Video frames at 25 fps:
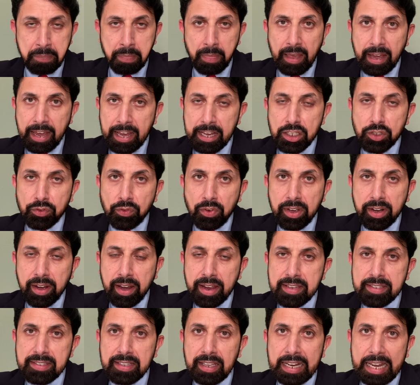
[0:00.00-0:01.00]
As far
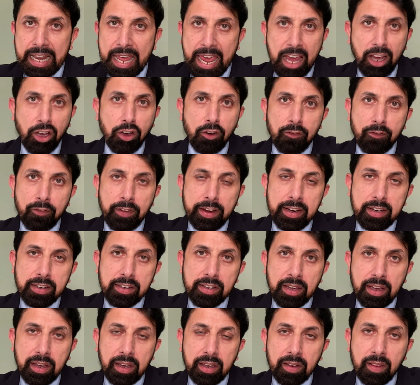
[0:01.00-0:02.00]
as the lack of weight
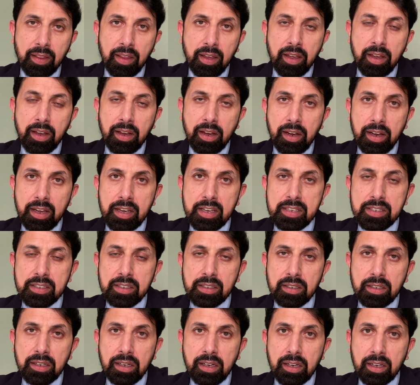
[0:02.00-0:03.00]
gain is
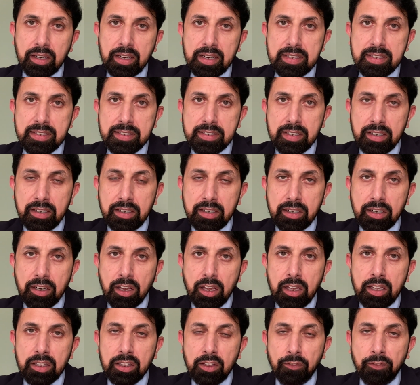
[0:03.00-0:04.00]
concerned,
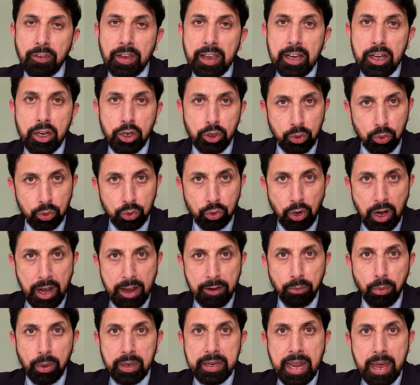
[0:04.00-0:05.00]
the failure to thrive,
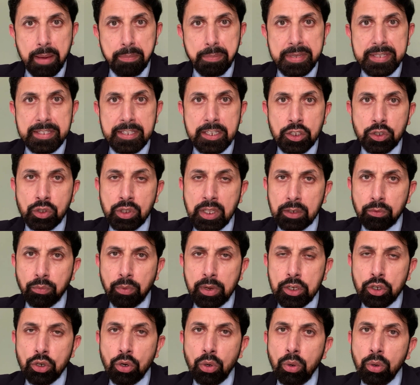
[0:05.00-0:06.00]
what happens is that
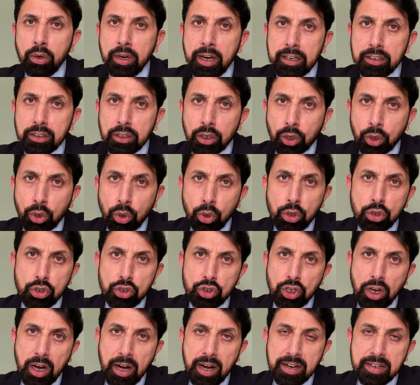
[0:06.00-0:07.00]
when you look at the growth
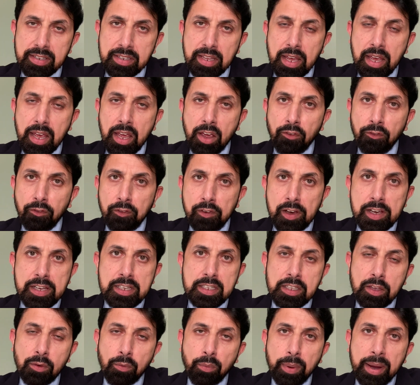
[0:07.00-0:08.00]
charts,
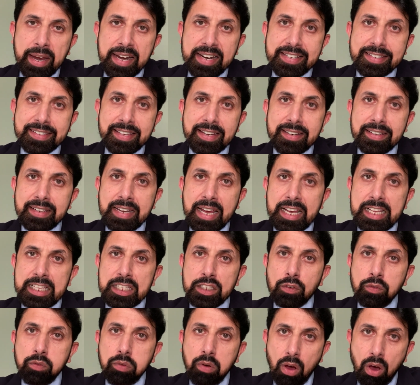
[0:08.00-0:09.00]
first the weight centiles
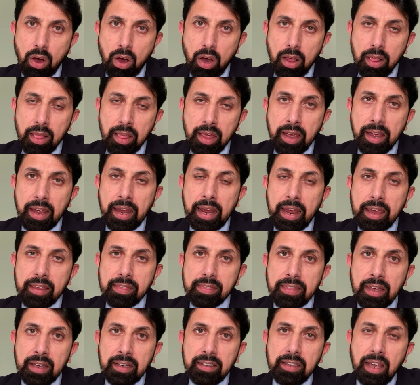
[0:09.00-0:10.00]
fall
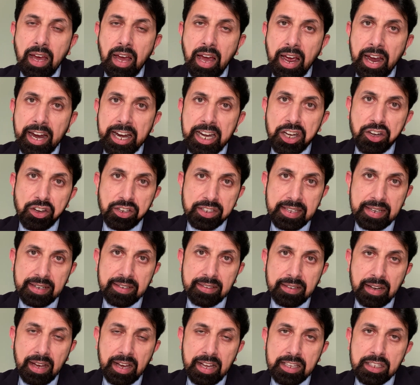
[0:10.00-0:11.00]
and then the height
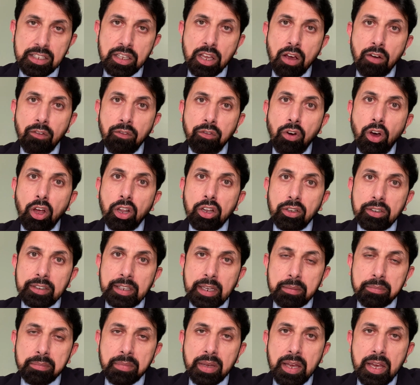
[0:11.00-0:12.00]
centiles follow
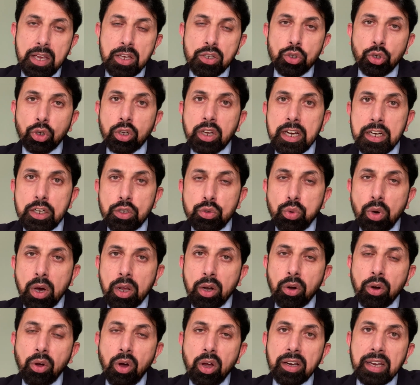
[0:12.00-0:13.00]
them. So kids who are
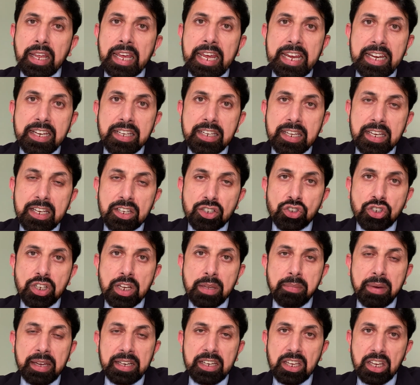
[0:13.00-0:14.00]
on ADHD
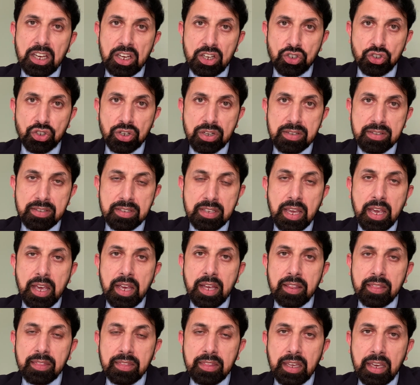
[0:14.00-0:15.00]
medications,
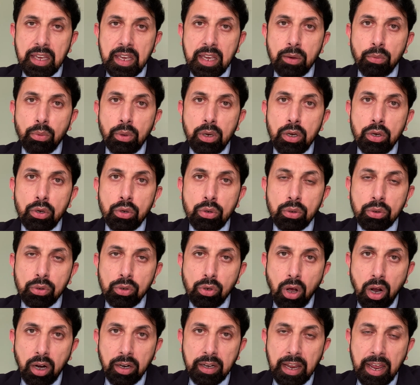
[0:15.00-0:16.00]
they will
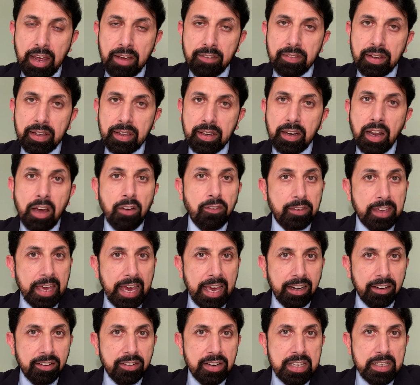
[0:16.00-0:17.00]
not have enough
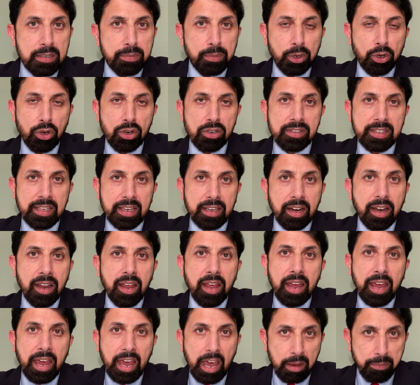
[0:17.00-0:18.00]
calories because their
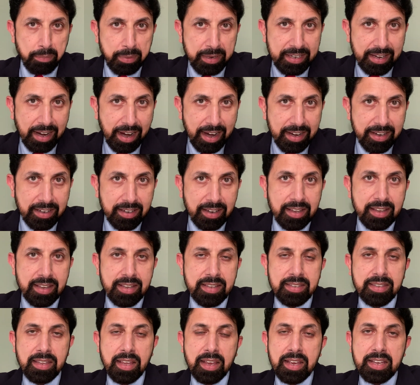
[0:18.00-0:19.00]
appetite
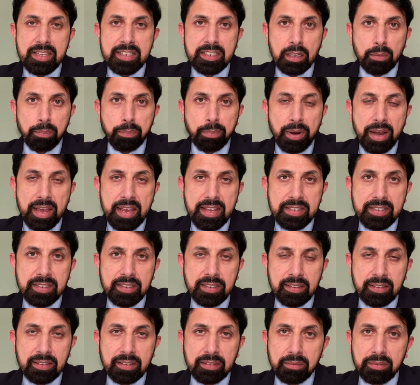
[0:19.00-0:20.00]
is suppressed,
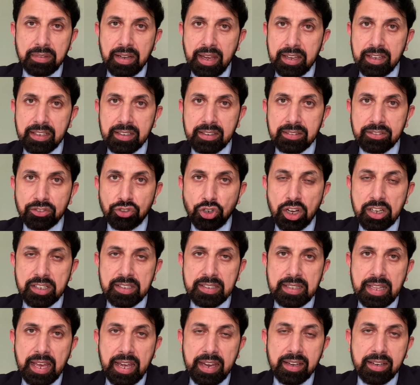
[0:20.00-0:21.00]
like drugs
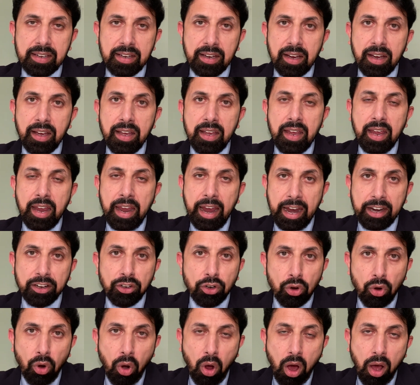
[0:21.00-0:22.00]
like
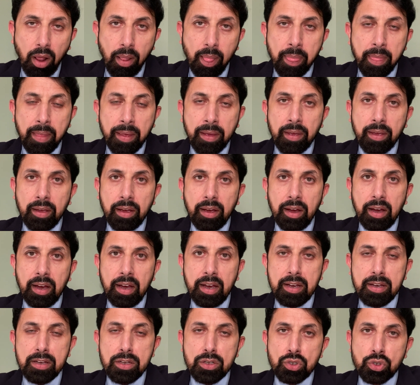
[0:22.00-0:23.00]
Adderall.
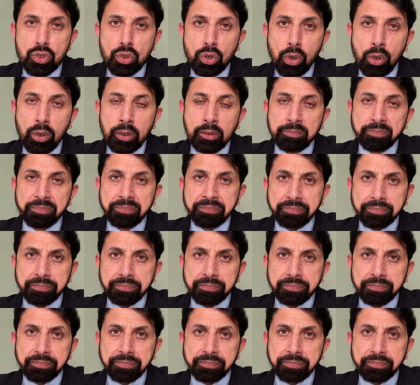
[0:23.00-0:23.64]
So